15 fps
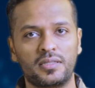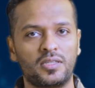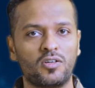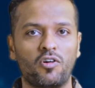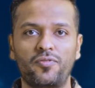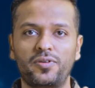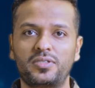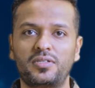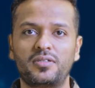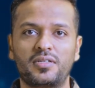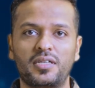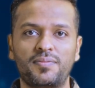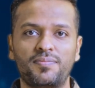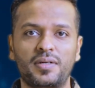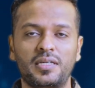They obviously
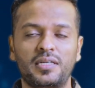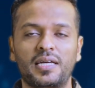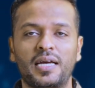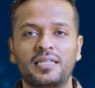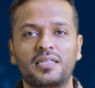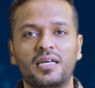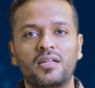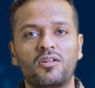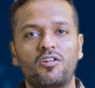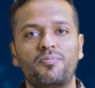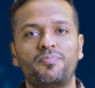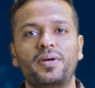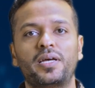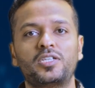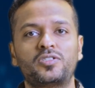trade money, and there are a
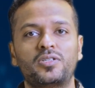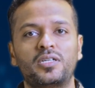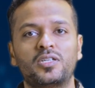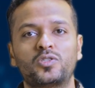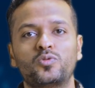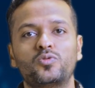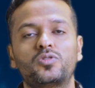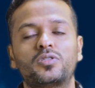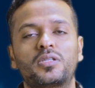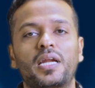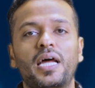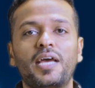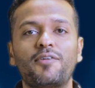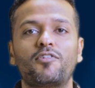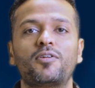lot of bearish traders who
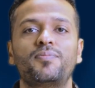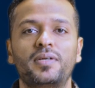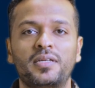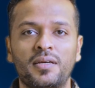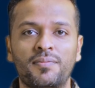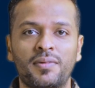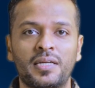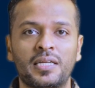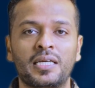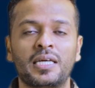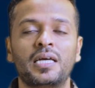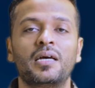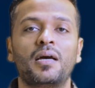thrive on making money.